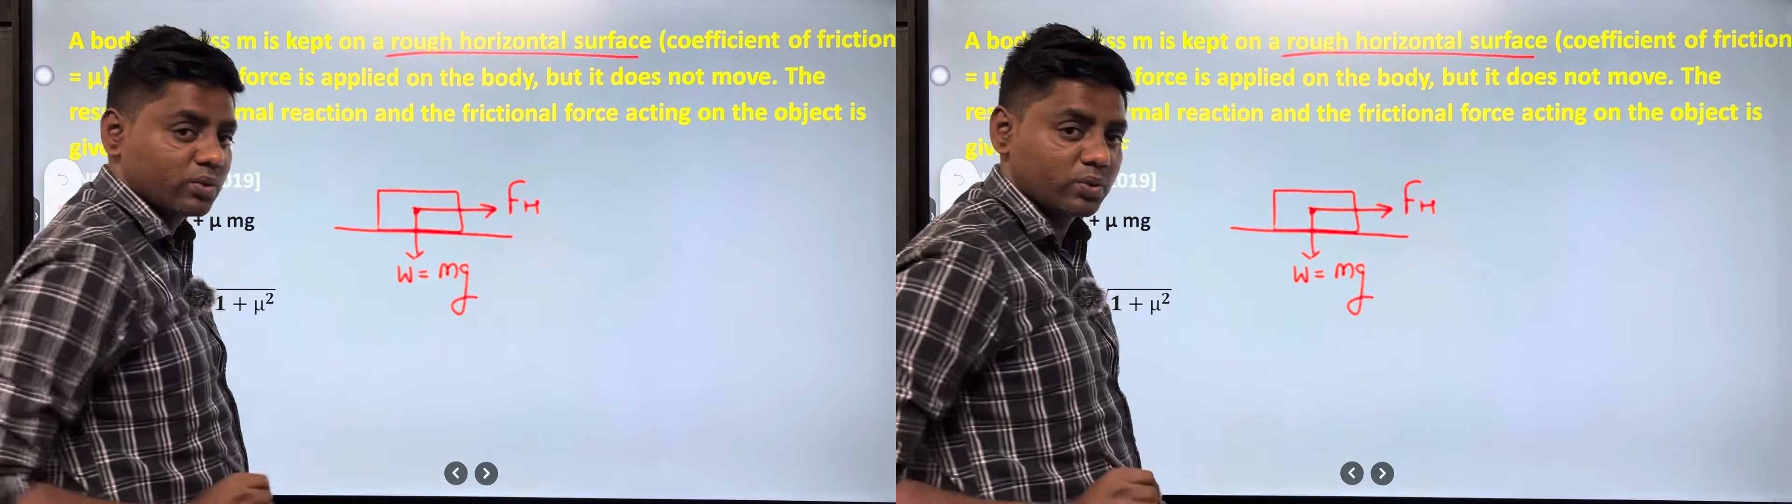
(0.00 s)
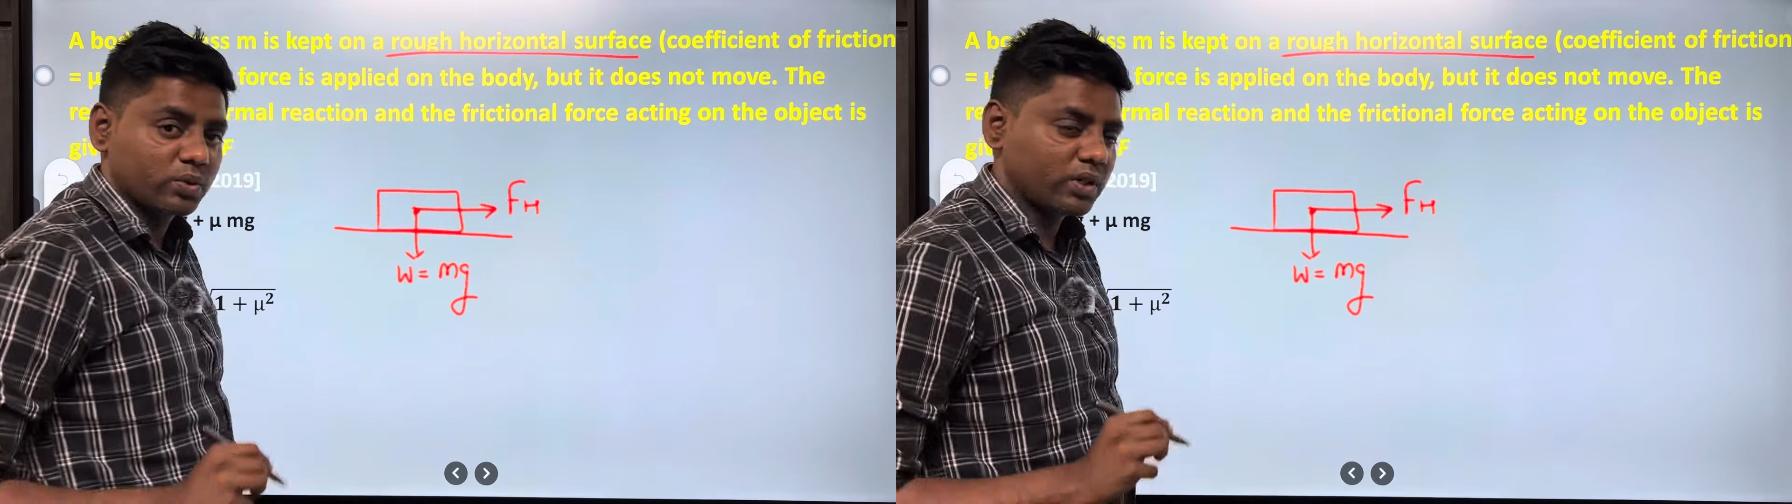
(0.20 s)

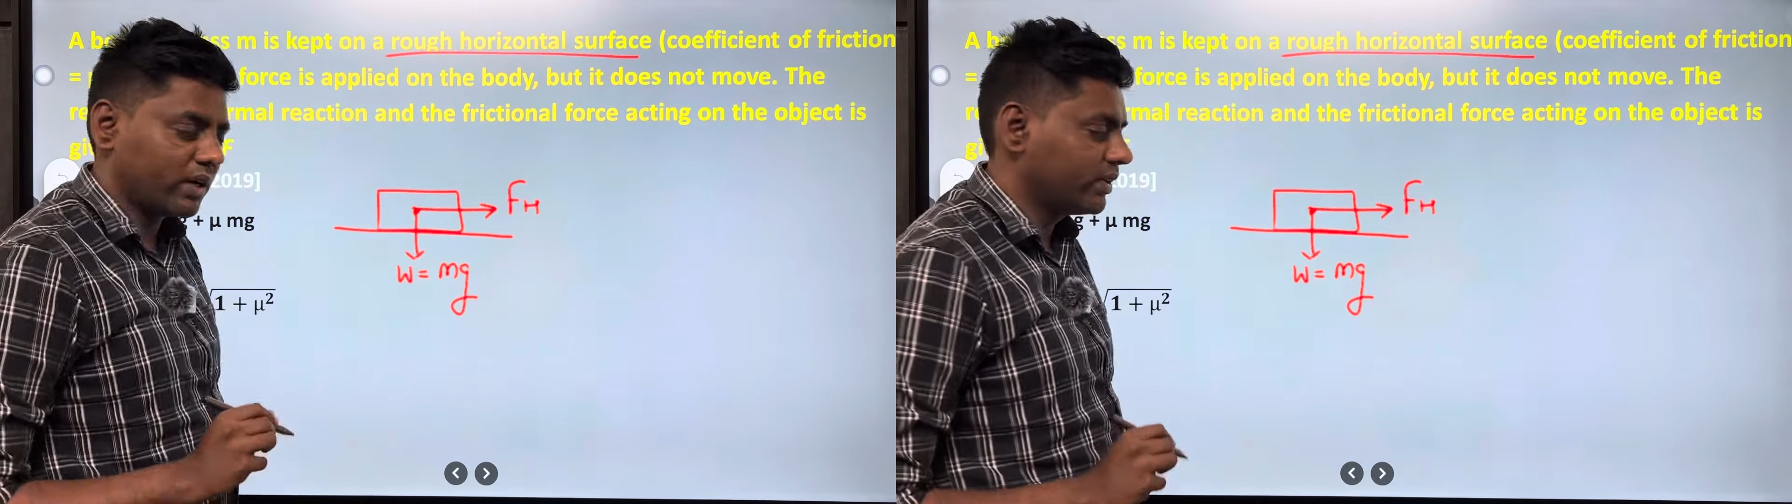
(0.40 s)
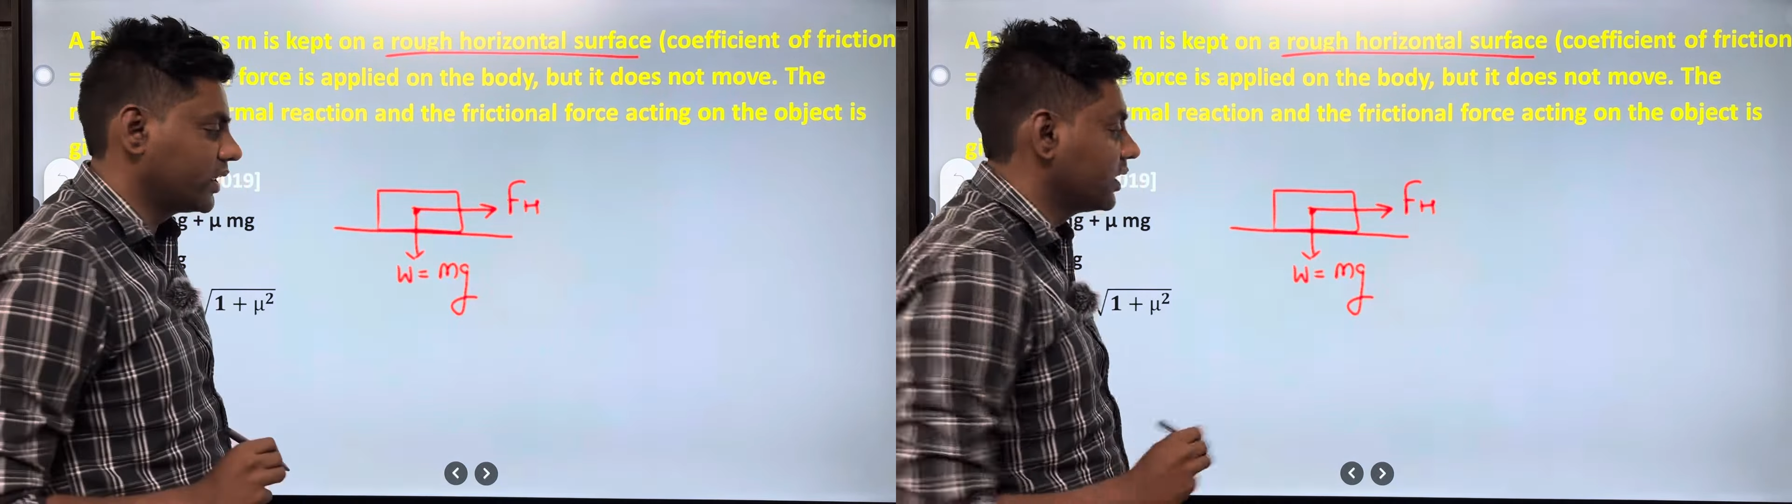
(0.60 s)
due to
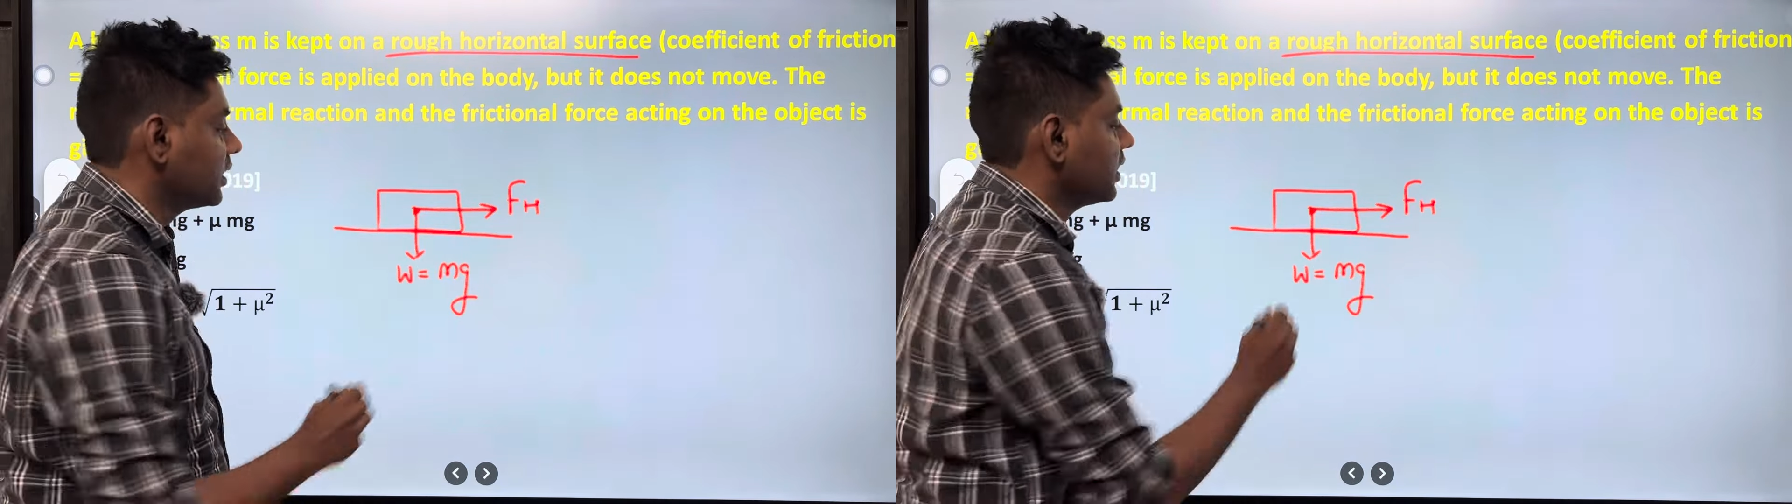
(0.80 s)
gravity,